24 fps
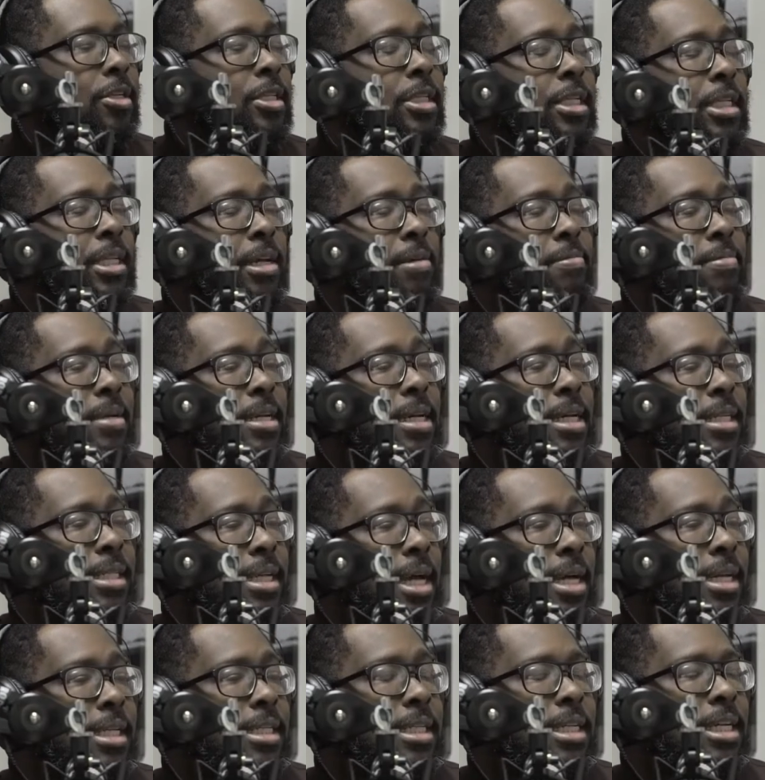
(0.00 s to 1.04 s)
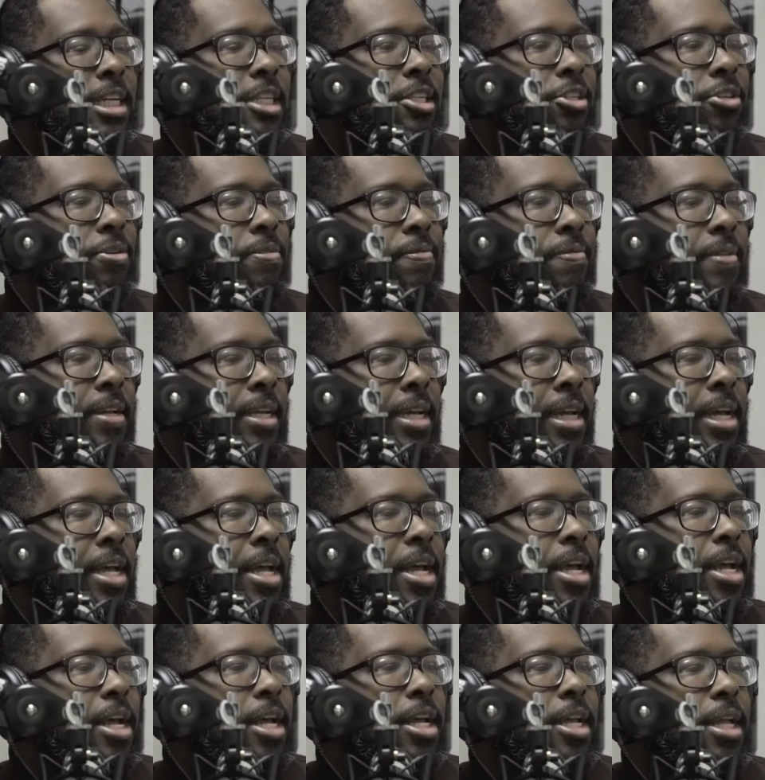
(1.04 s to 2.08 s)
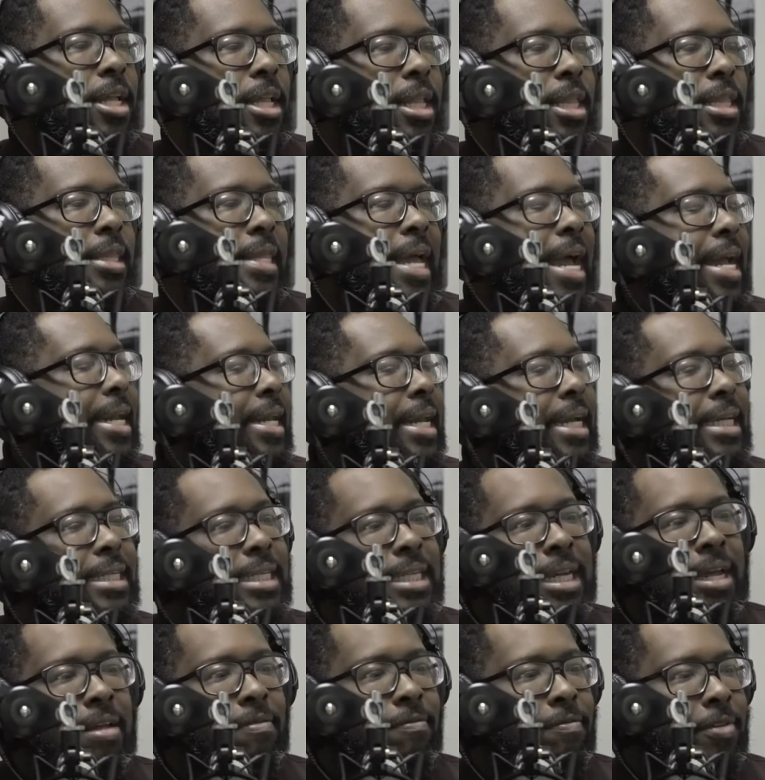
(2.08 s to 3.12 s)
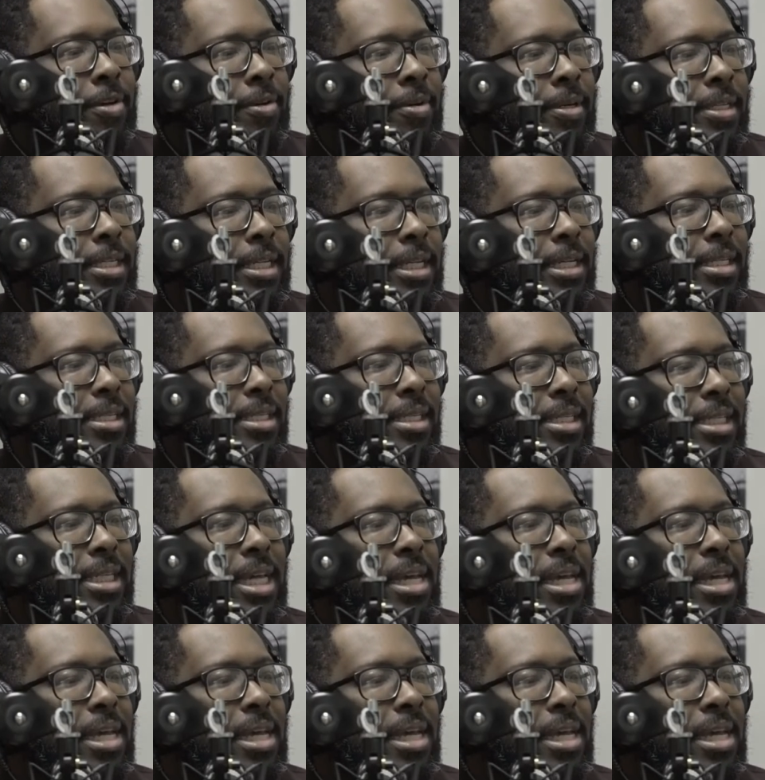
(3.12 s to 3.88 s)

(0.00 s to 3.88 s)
to them because honestly and truthfully, that doesn't influence us.